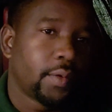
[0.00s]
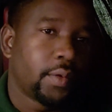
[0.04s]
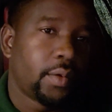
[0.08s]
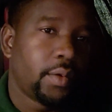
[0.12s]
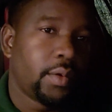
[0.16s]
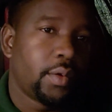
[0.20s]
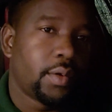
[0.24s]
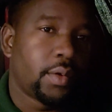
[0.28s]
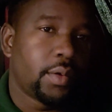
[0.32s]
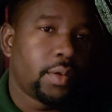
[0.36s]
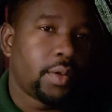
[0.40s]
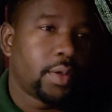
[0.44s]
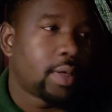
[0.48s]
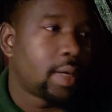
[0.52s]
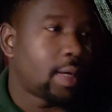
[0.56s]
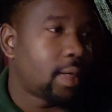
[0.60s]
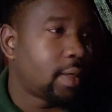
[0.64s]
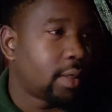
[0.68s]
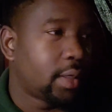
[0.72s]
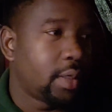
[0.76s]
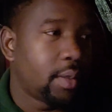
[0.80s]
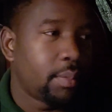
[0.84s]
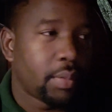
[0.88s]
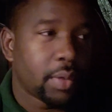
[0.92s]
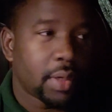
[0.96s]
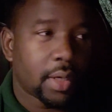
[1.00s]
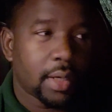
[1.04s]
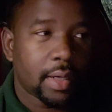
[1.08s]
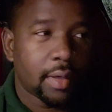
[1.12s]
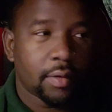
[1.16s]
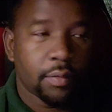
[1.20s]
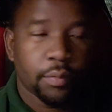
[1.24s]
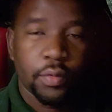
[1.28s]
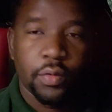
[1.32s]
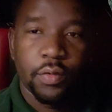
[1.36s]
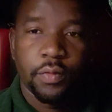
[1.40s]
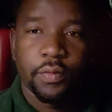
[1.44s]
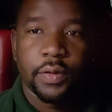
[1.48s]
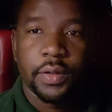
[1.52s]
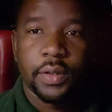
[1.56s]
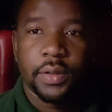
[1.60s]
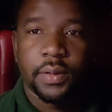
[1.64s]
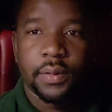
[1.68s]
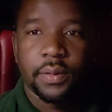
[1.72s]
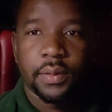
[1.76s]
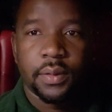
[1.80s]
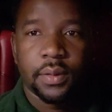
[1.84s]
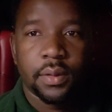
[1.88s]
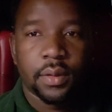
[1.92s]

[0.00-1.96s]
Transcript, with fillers: you know, you got to keep your eyes moving.